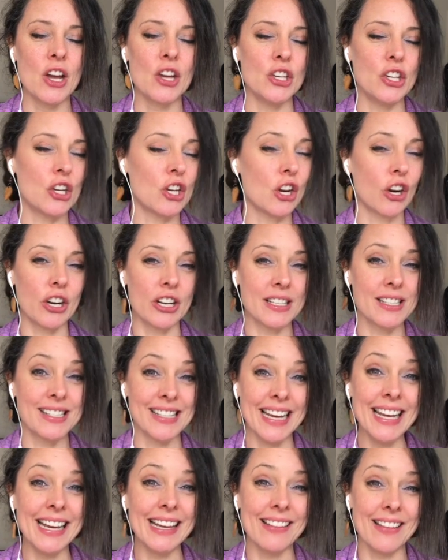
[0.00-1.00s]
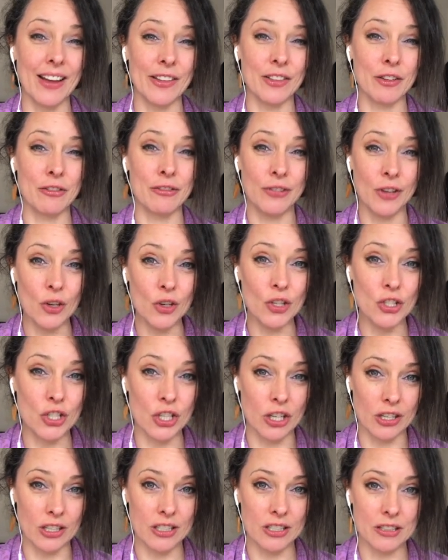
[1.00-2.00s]
you're gonna see that the
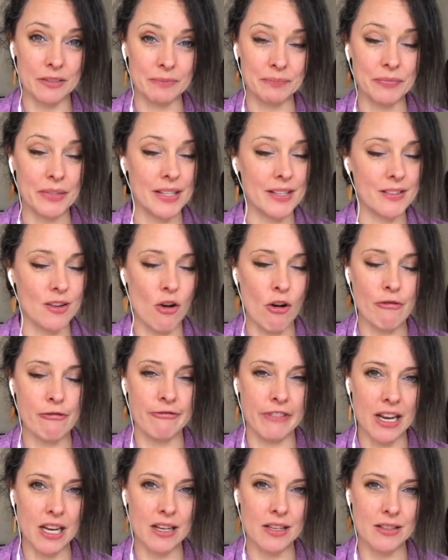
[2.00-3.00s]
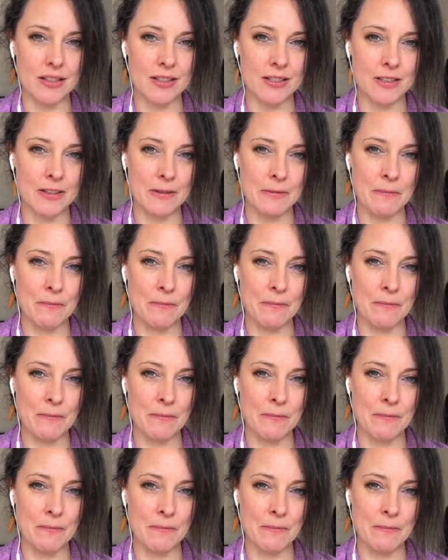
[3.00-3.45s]
future is not fixed,